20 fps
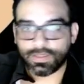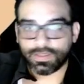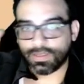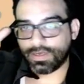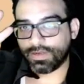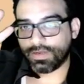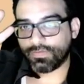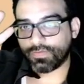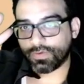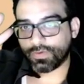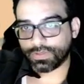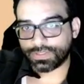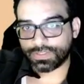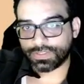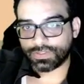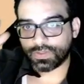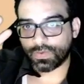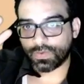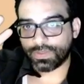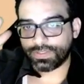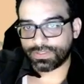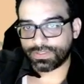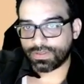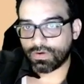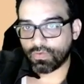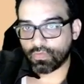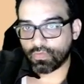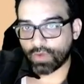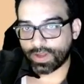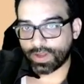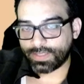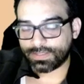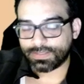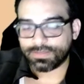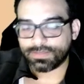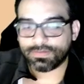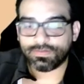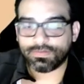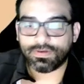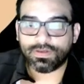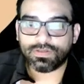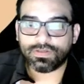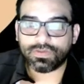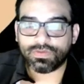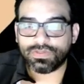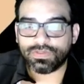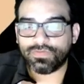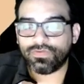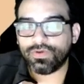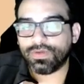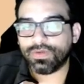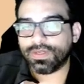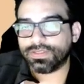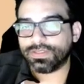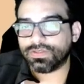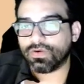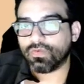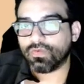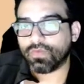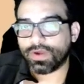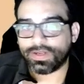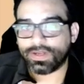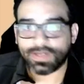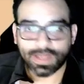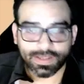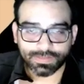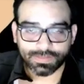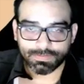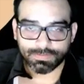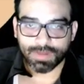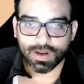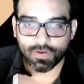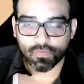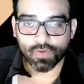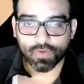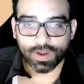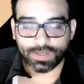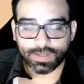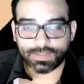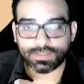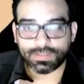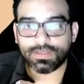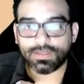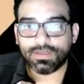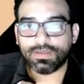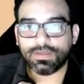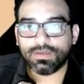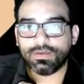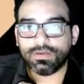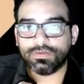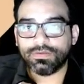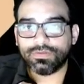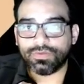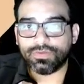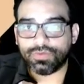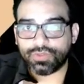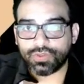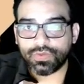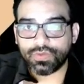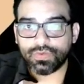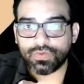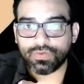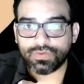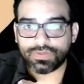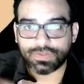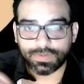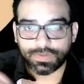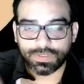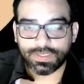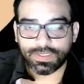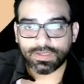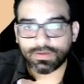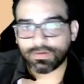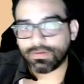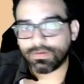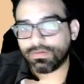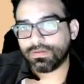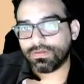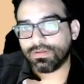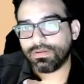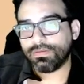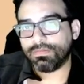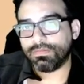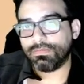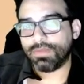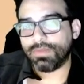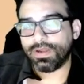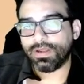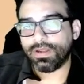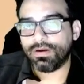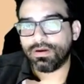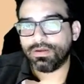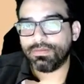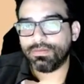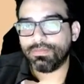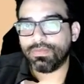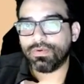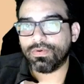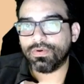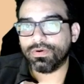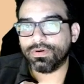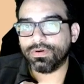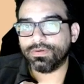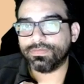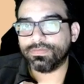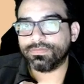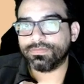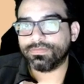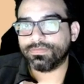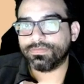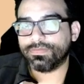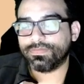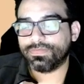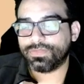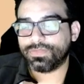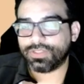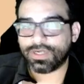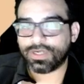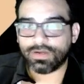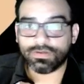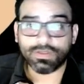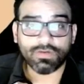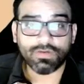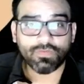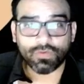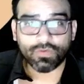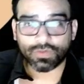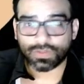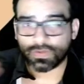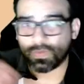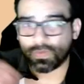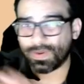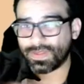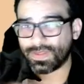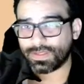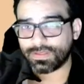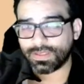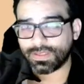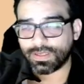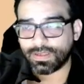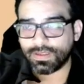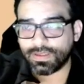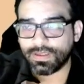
of course it's always a right, right? It's always viewed as a right, as my right to choose to kill my unborn child. And of course the way that they